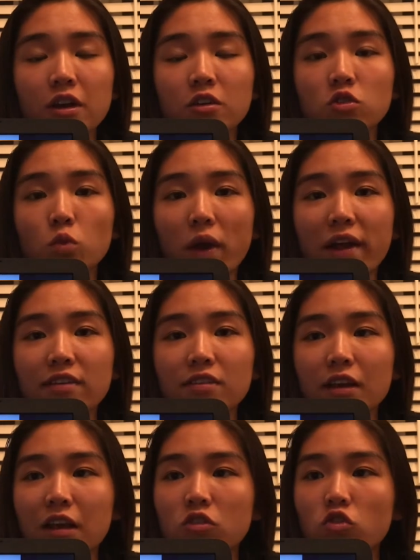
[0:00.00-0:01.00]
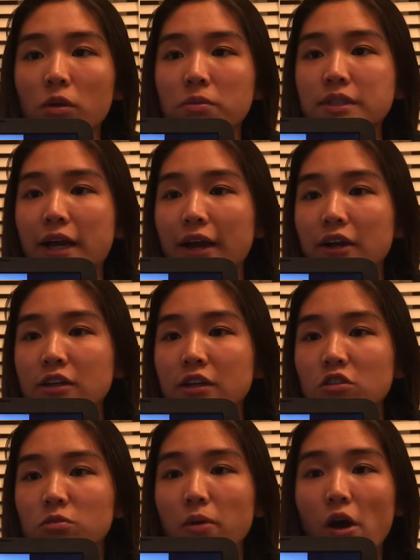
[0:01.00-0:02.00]
sweats, extreme
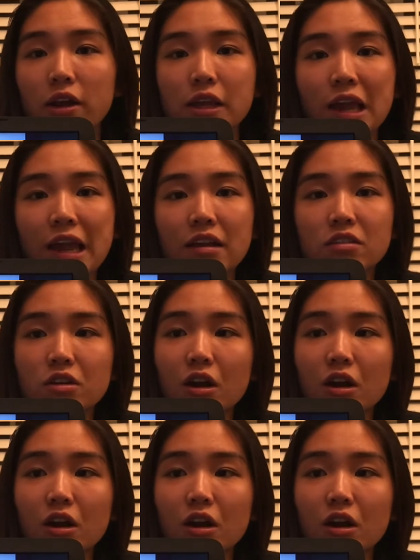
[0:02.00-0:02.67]
tiredness, body aches,